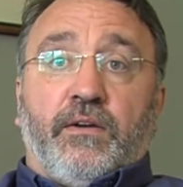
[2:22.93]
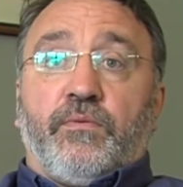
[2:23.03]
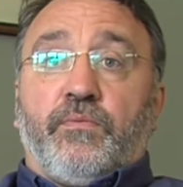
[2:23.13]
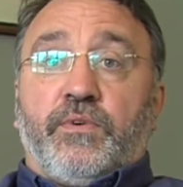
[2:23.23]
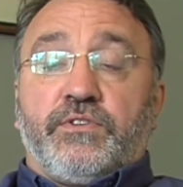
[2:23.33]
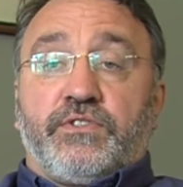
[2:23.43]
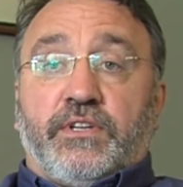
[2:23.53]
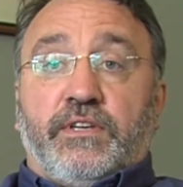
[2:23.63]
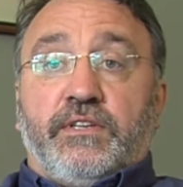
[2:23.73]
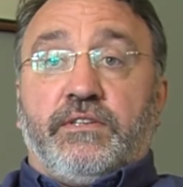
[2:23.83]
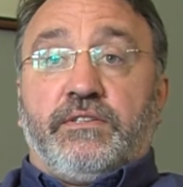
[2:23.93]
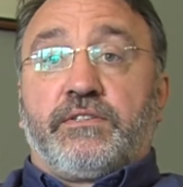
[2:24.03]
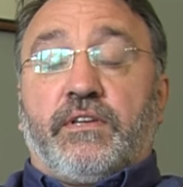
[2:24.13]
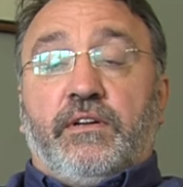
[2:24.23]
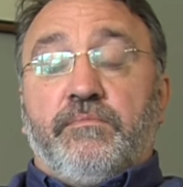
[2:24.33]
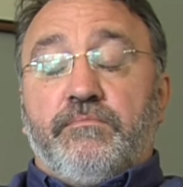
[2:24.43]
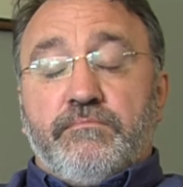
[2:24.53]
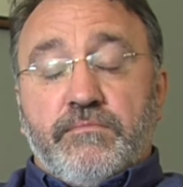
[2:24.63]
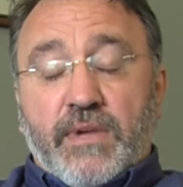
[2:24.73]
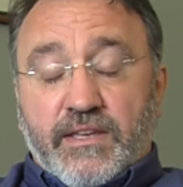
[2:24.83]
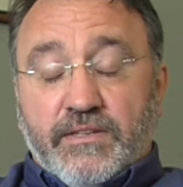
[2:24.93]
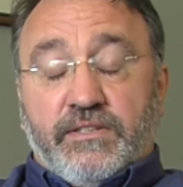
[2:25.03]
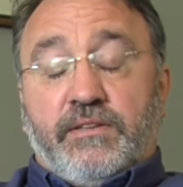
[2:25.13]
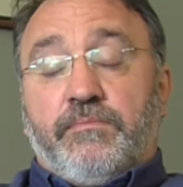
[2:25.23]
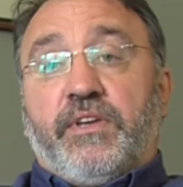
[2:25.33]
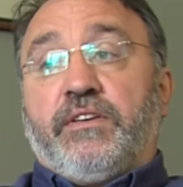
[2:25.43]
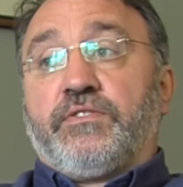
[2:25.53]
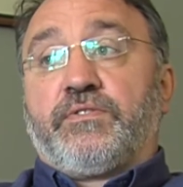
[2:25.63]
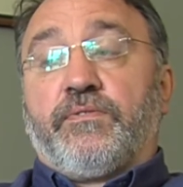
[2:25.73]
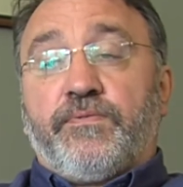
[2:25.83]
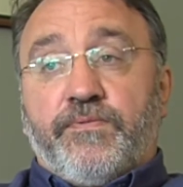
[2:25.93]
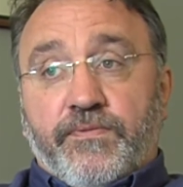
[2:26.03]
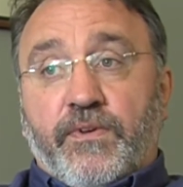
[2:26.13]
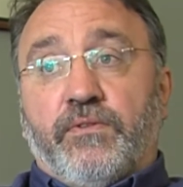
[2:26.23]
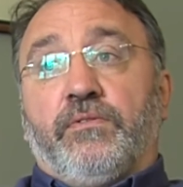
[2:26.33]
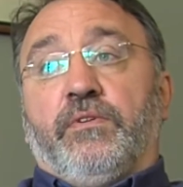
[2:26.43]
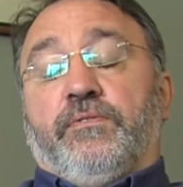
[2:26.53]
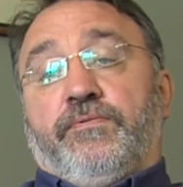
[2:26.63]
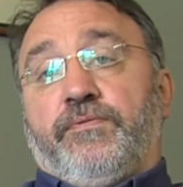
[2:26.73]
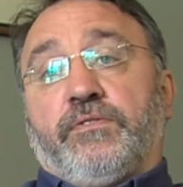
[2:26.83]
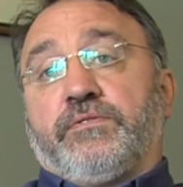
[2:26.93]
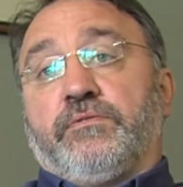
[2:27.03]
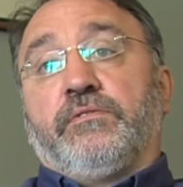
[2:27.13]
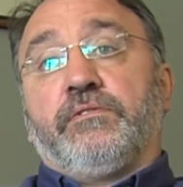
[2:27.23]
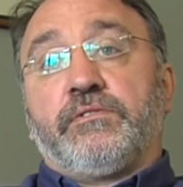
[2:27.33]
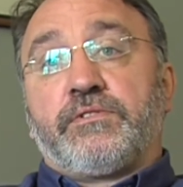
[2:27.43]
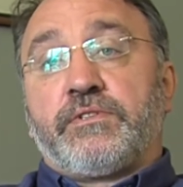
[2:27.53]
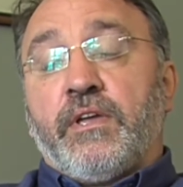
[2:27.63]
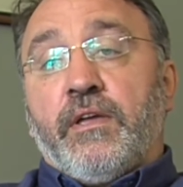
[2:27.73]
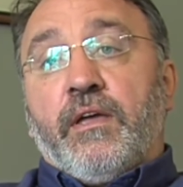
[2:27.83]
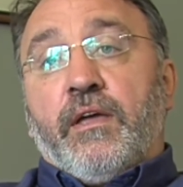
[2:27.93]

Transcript: which is an amazing beach full of fossils,